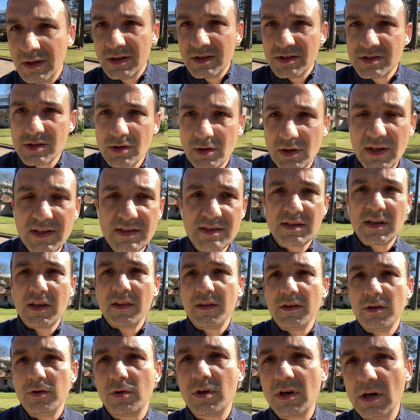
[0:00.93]
So let's say
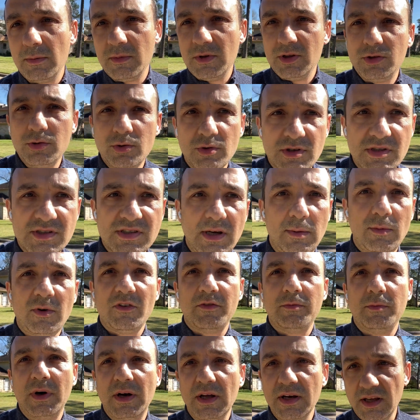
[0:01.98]
that you come into a sum
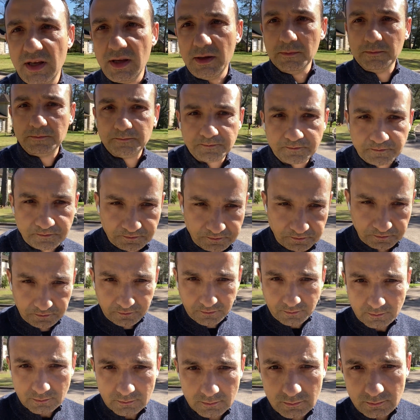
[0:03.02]
of money,
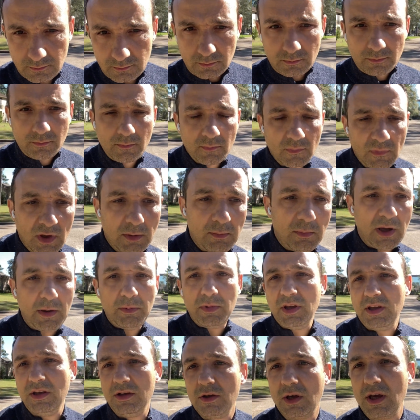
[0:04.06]

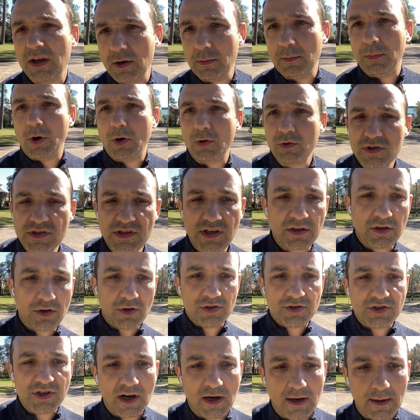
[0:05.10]
maybe you get a bonus at your
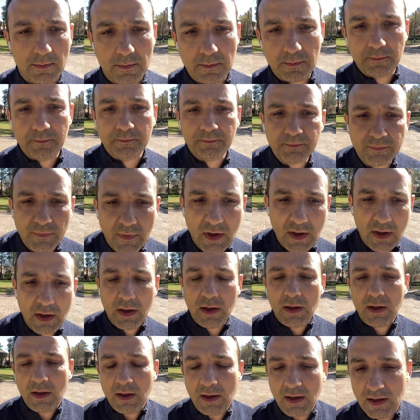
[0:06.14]
job,
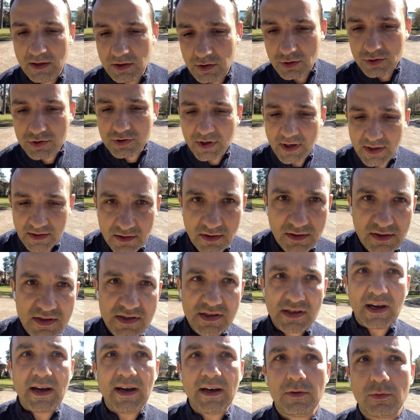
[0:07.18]
and you're trying to
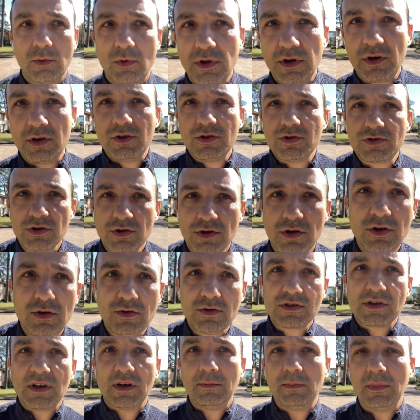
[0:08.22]
decide whether you should
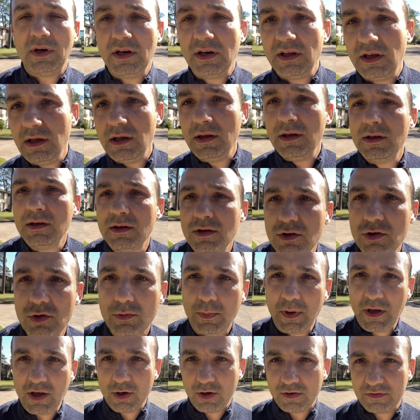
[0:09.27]
use that money to
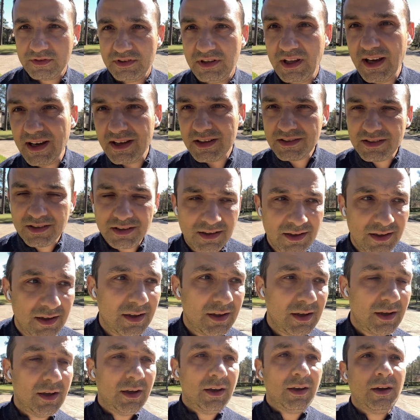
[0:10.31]
pay off debt
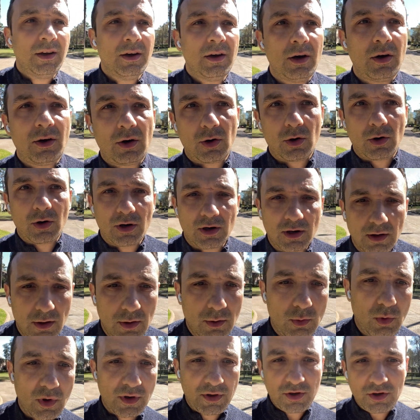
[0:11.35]
or
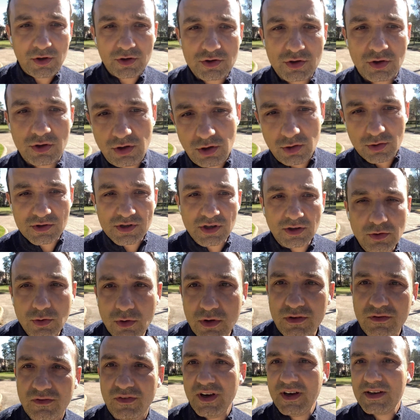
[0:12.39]
whether you should use it to
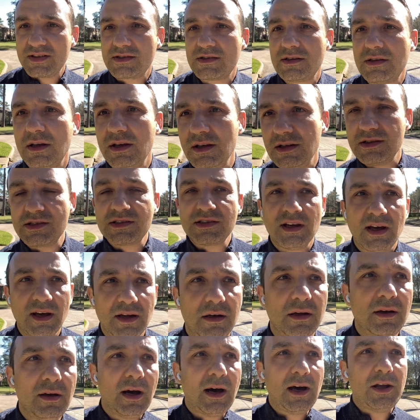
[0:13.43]
invest instead.
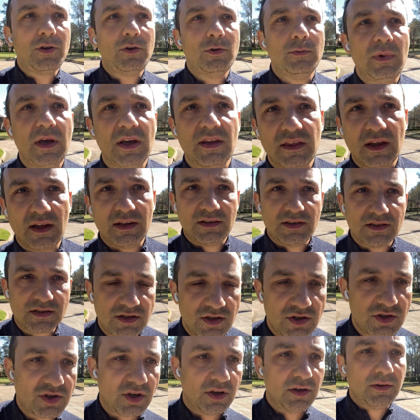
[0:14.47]
How do you make that
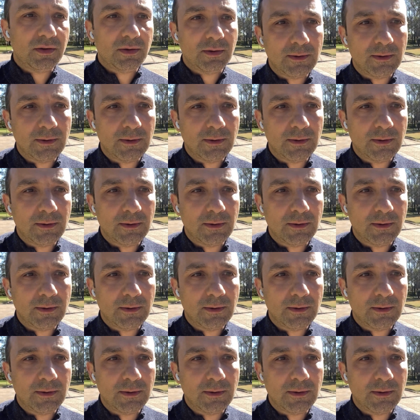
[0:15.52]
decision?